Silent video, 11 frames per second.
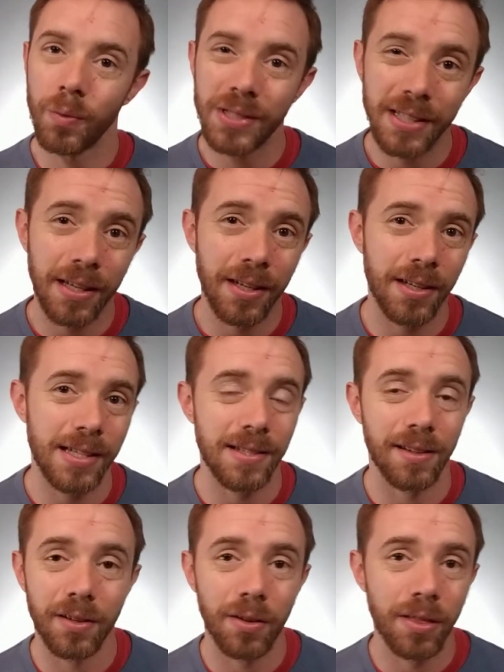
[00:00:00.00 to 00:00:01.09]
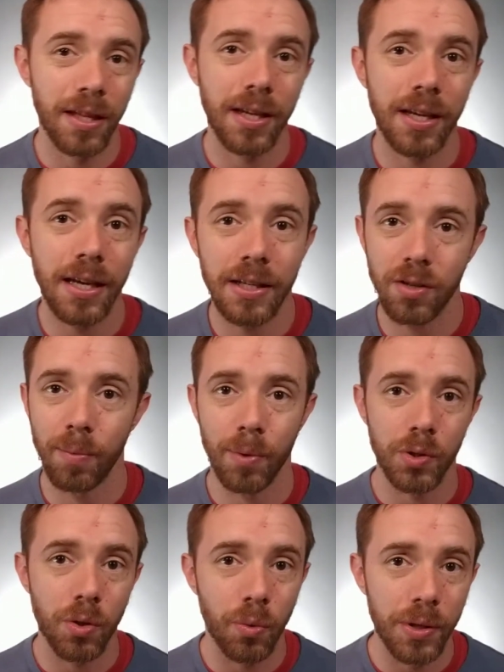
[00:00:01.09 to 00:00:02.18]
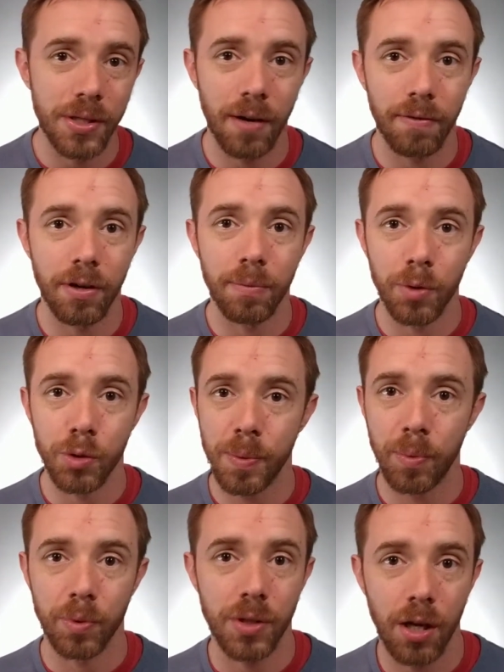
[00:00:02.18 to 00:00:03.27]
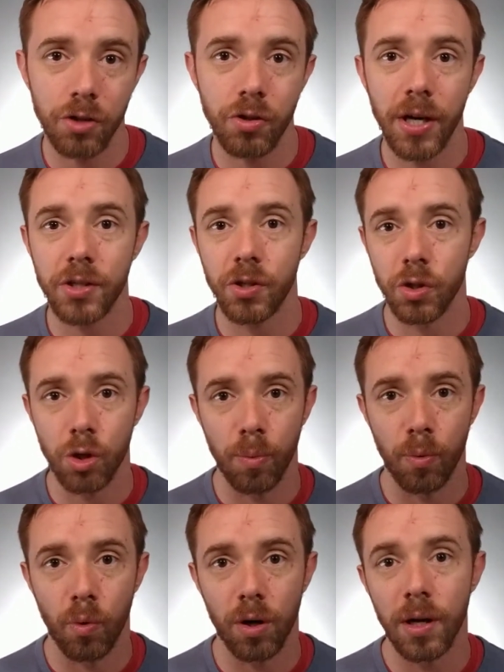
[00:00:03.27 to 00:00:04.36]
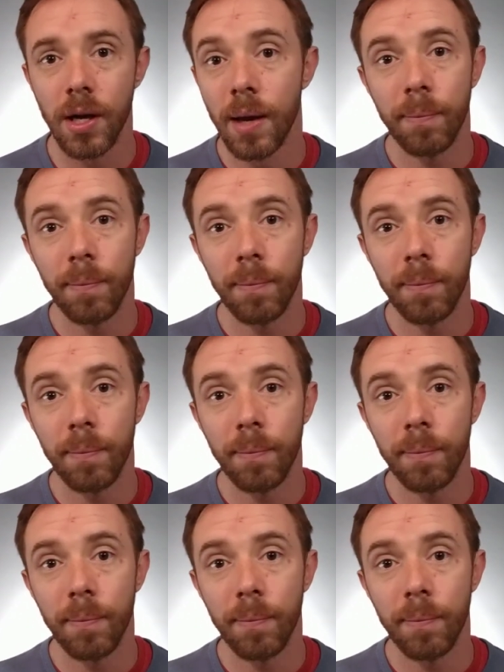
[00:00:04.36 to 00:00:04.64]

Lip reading: Once again, it's a little thing. It's almost always covered in most people's contracts or scope of work,